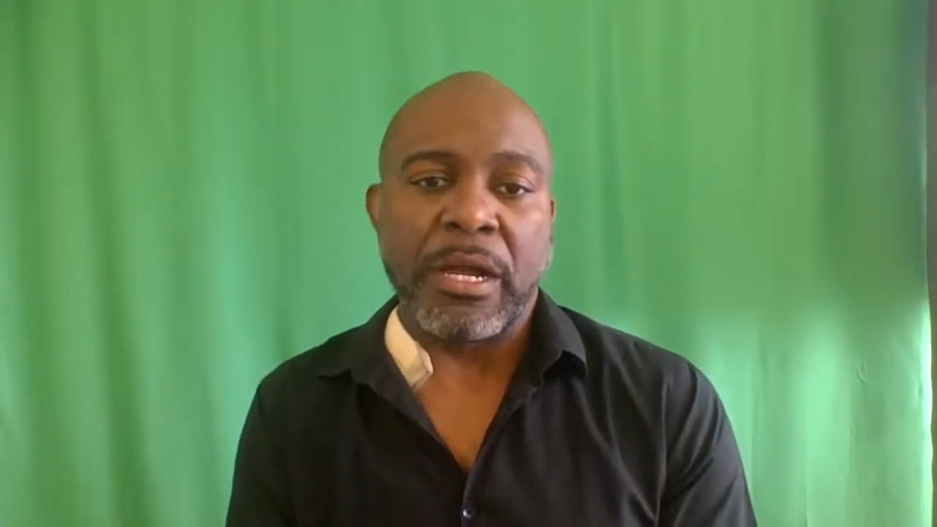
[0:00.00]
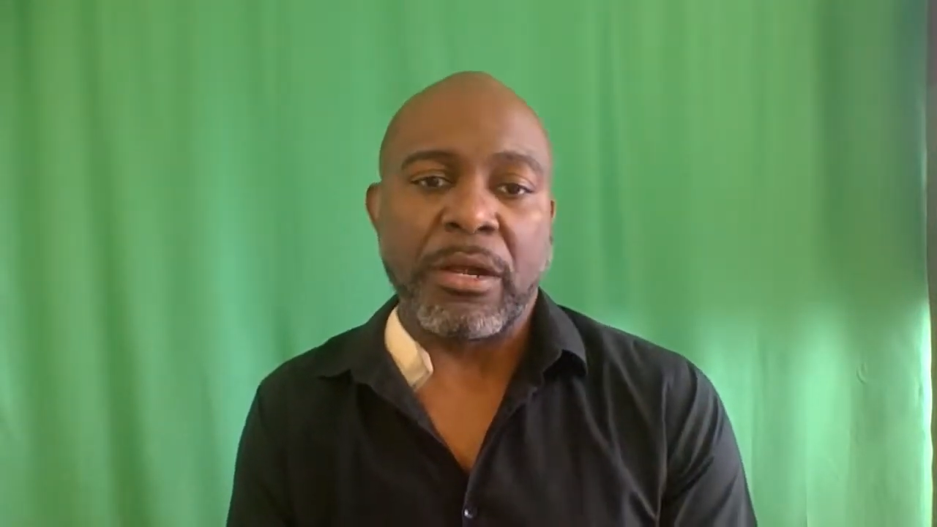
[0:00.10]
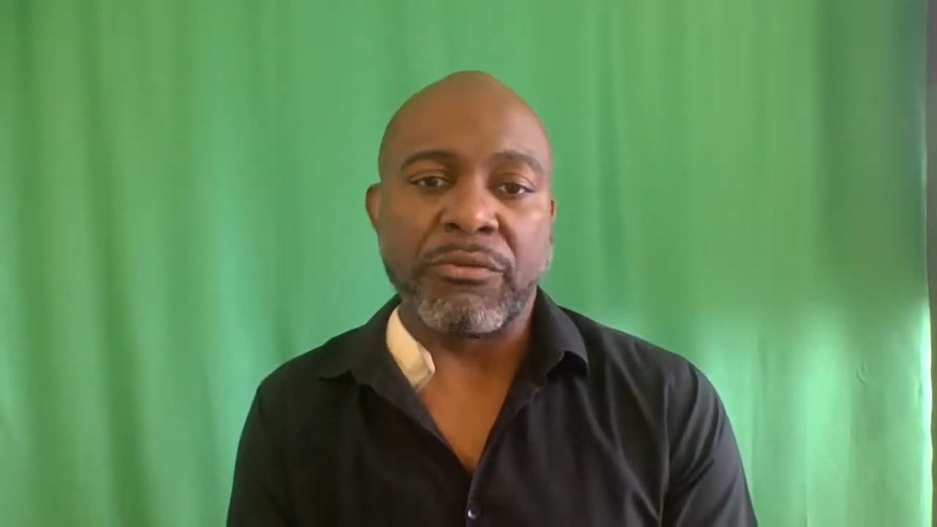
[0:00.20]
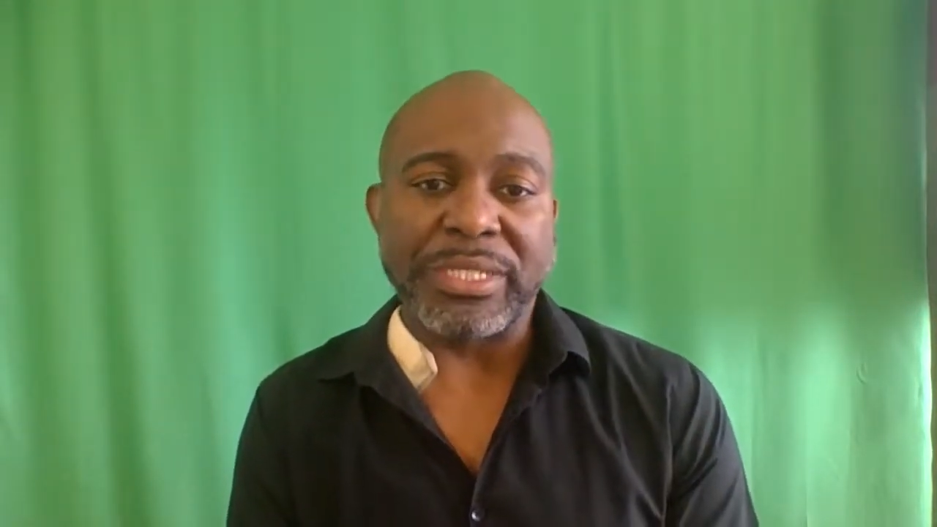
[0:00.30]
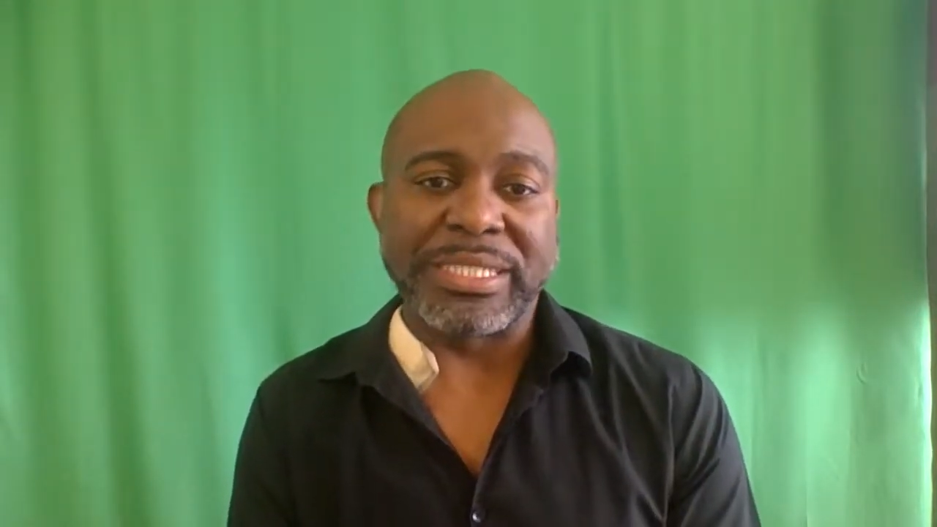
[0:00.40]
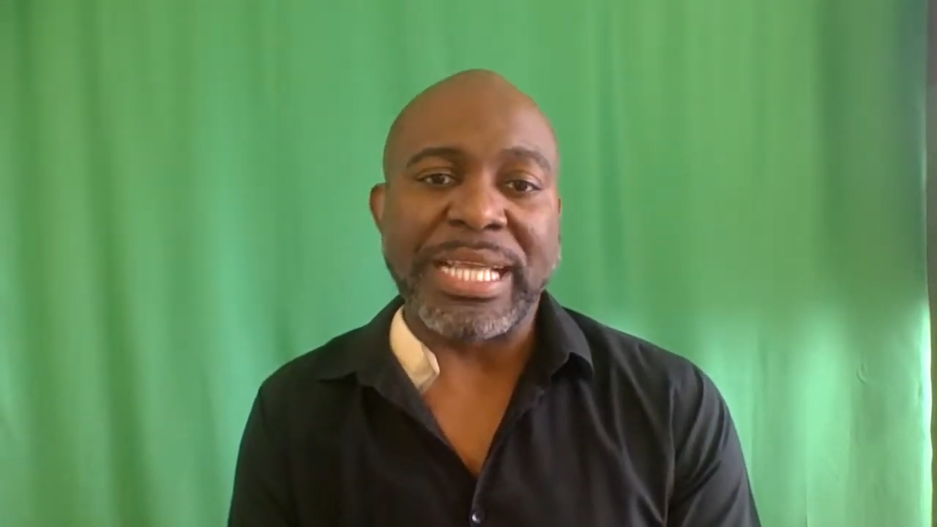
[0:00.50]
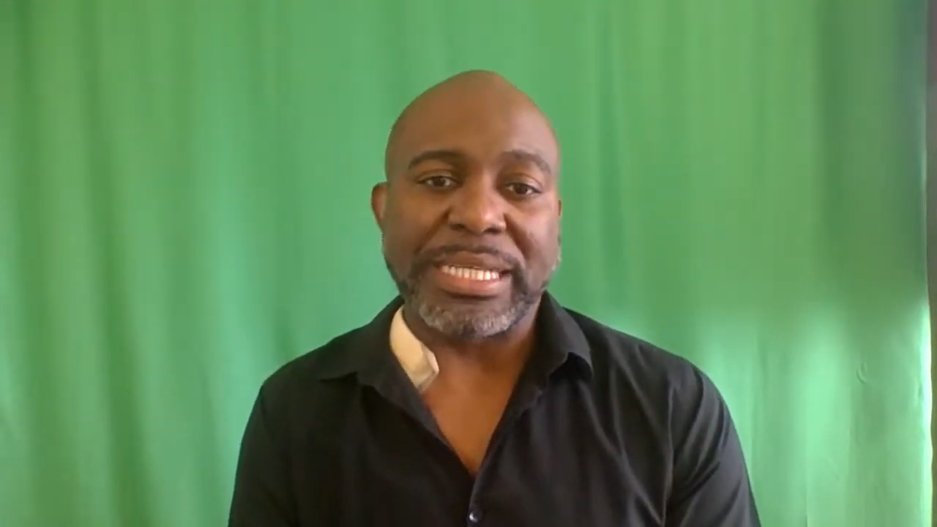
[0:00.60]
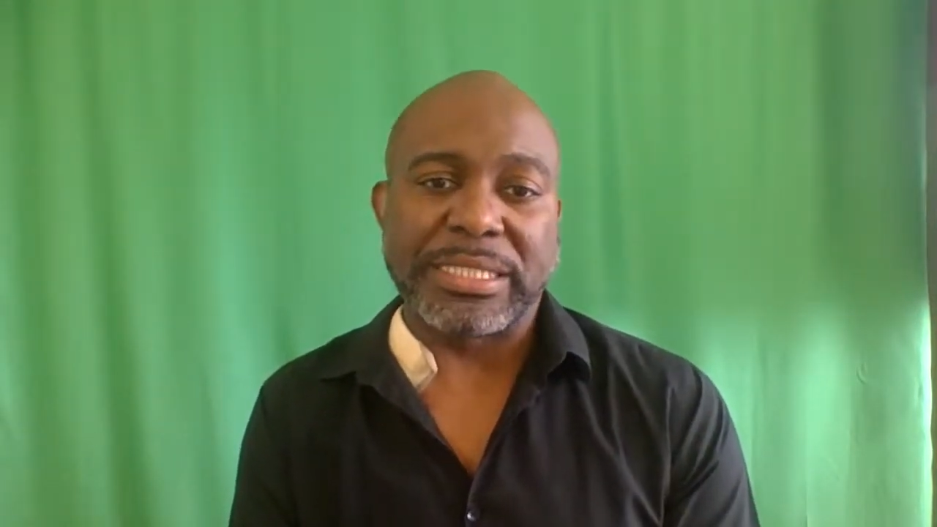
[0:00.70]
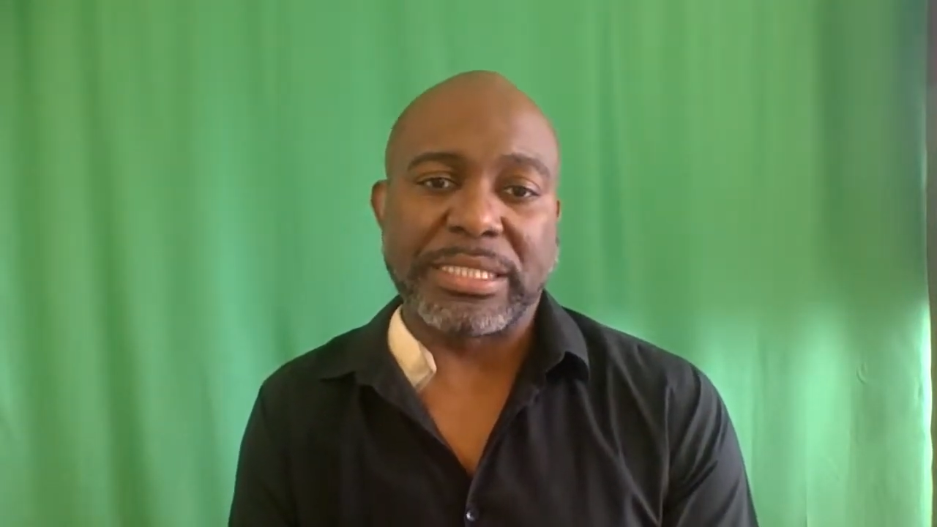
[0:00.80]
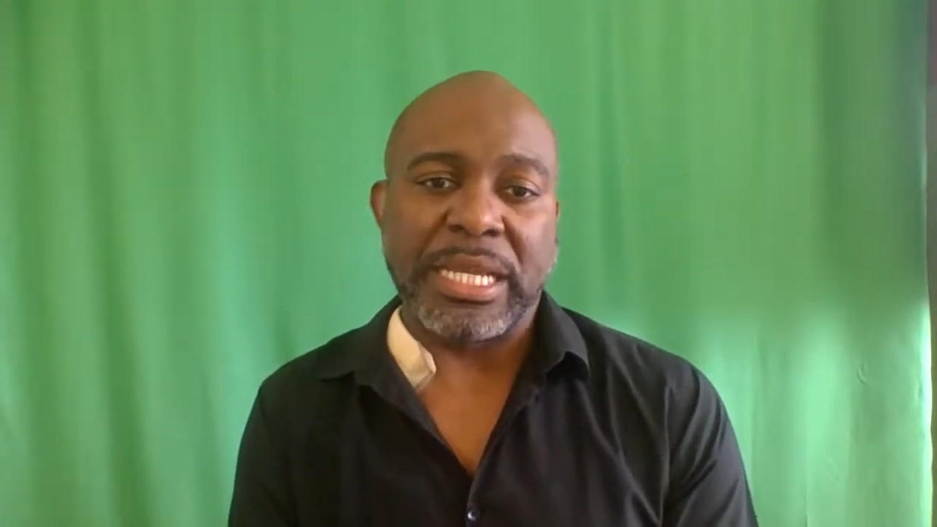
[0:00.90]
risks
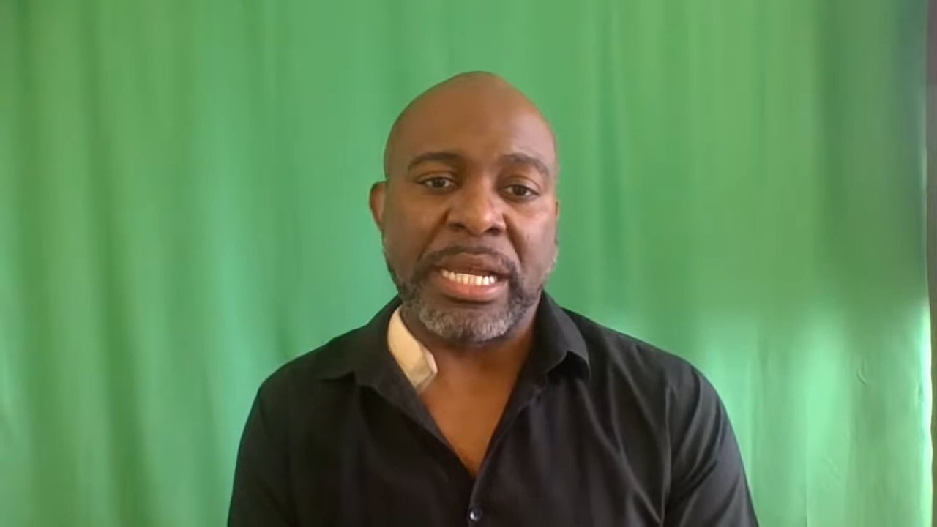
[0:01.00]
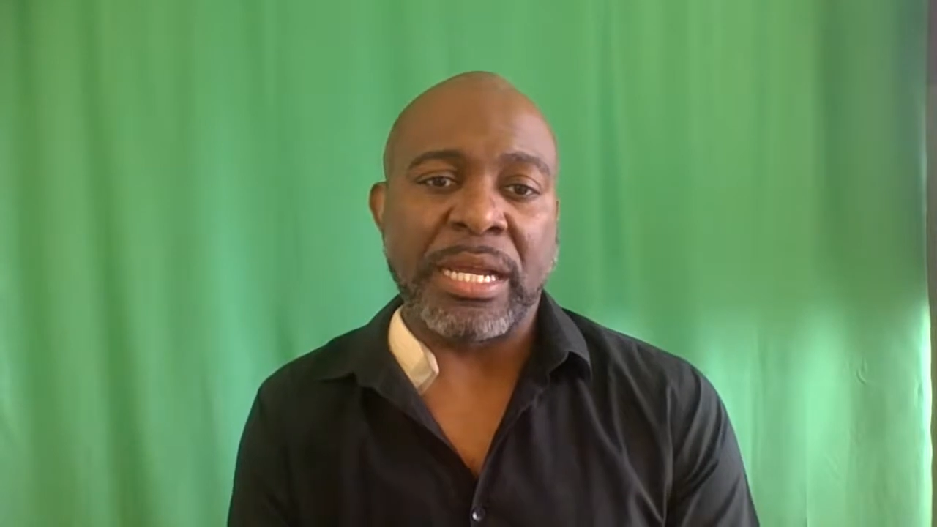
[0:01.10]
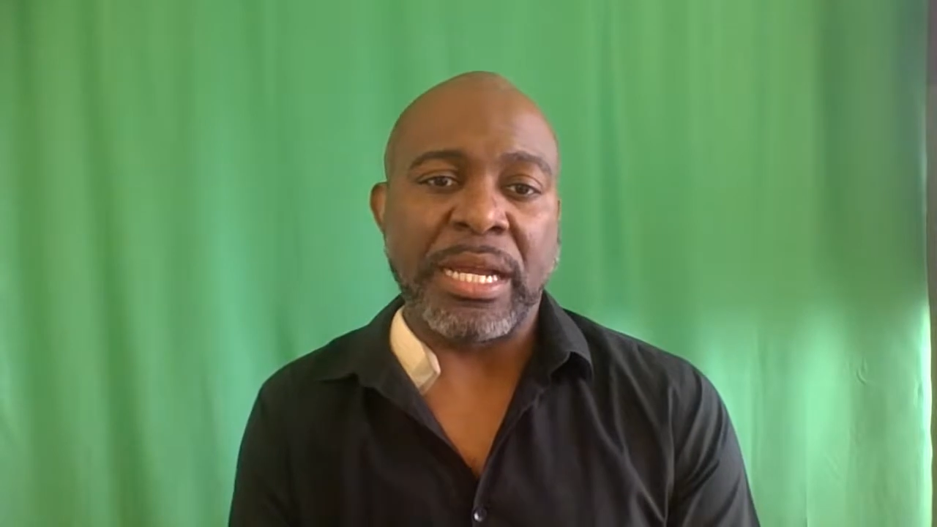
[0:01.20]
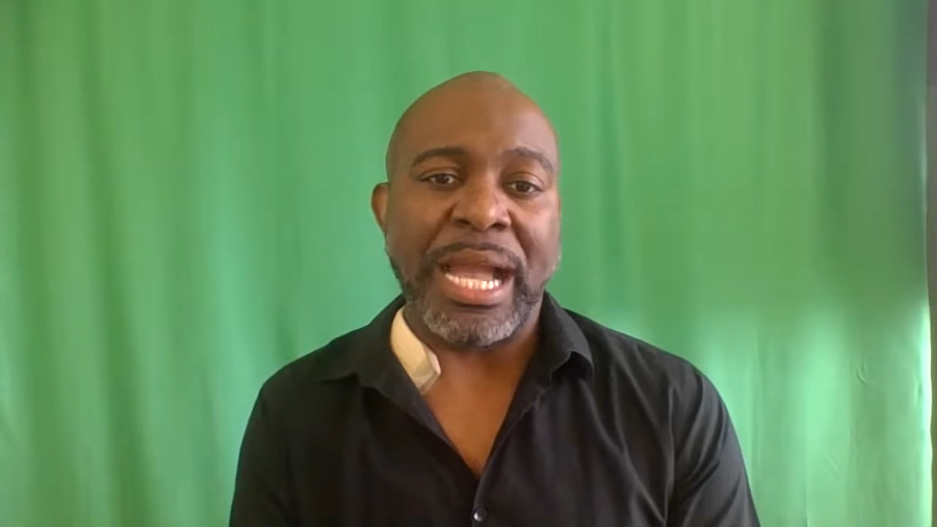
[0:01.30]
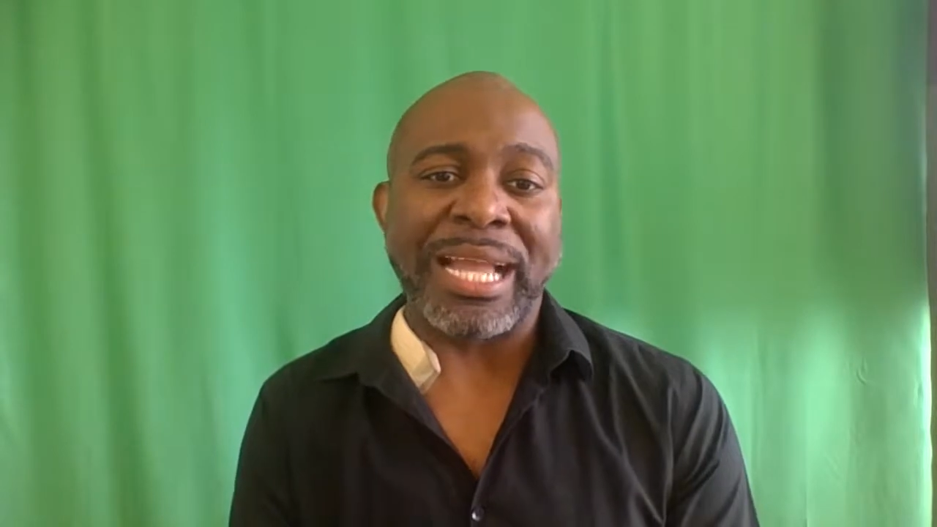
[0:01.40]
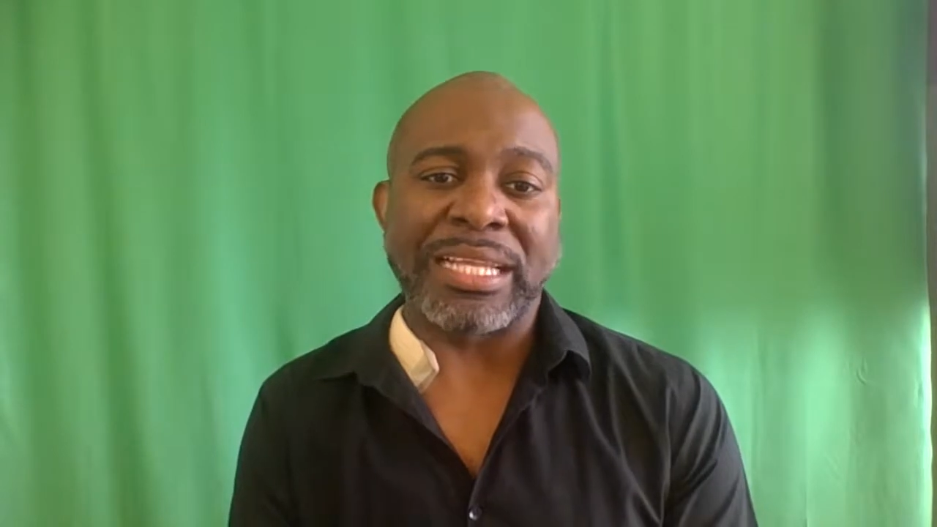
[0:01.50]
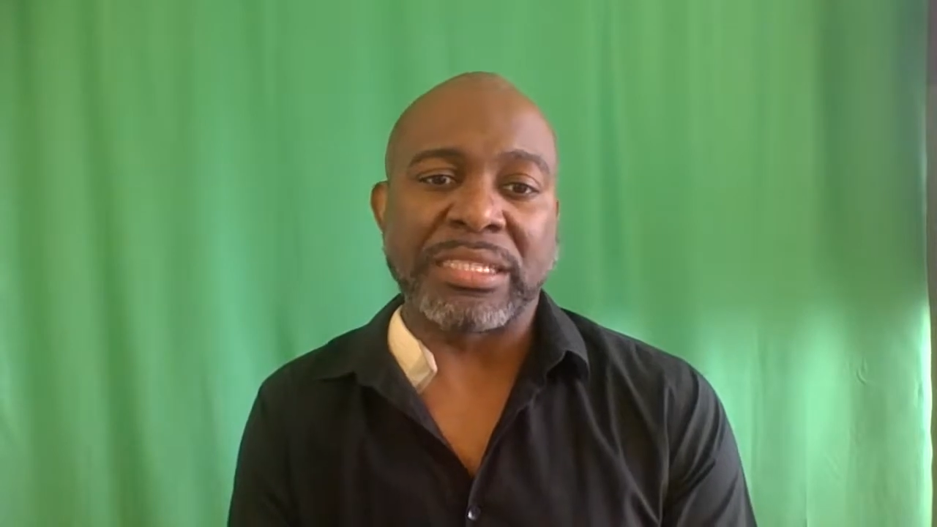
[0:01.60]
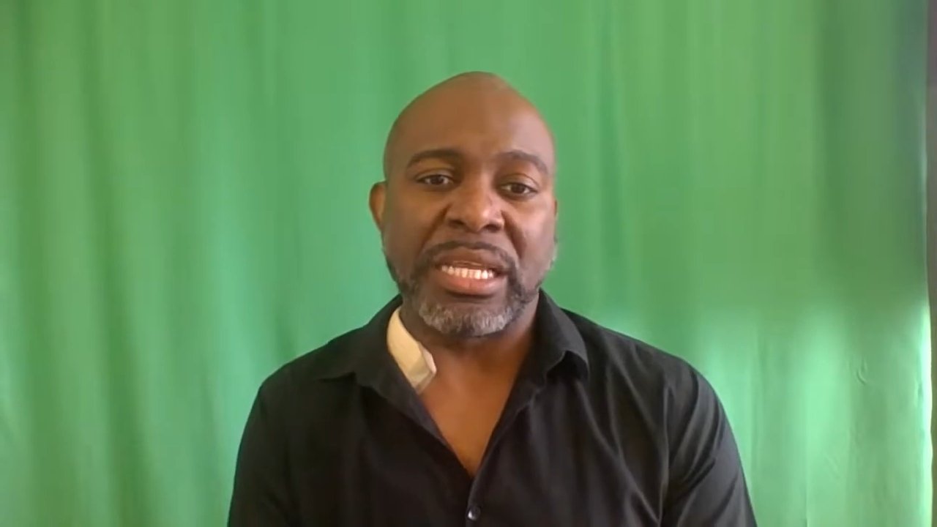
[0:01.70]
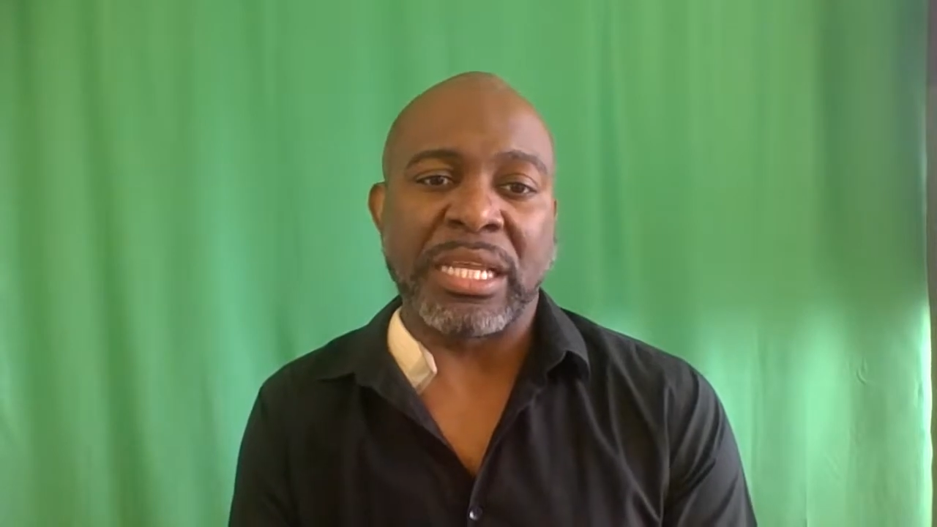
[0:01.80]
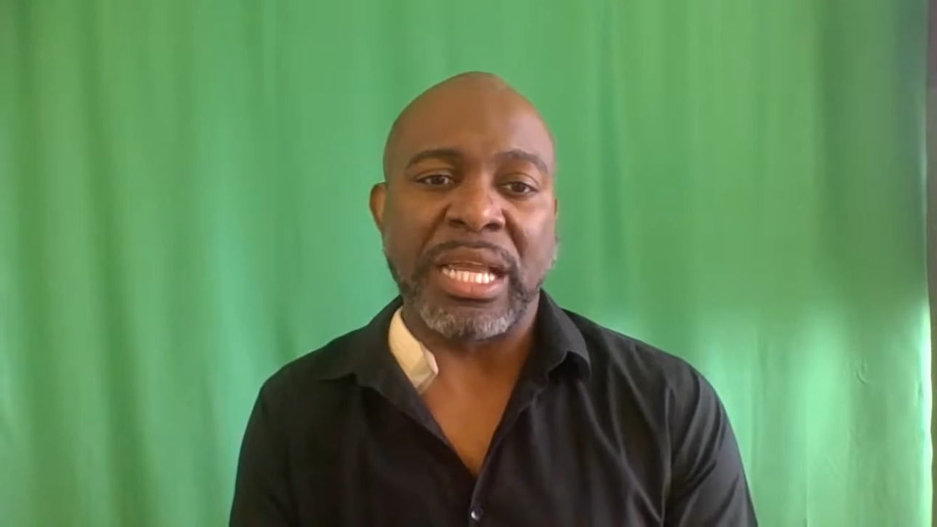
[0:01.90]
that
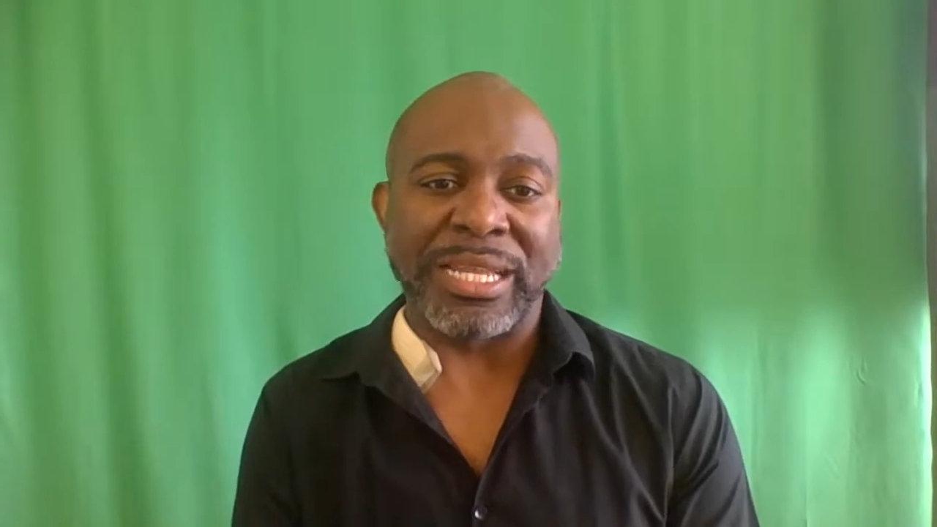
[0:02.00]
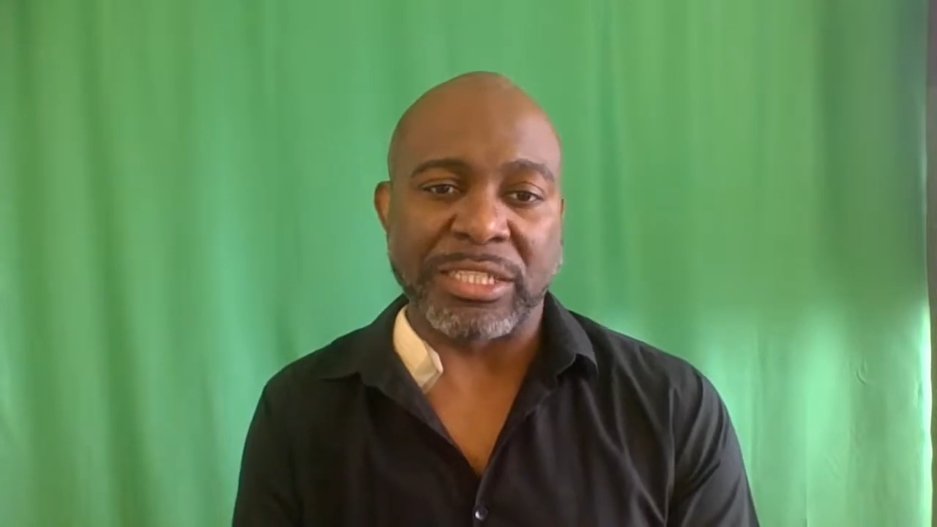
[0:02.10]
I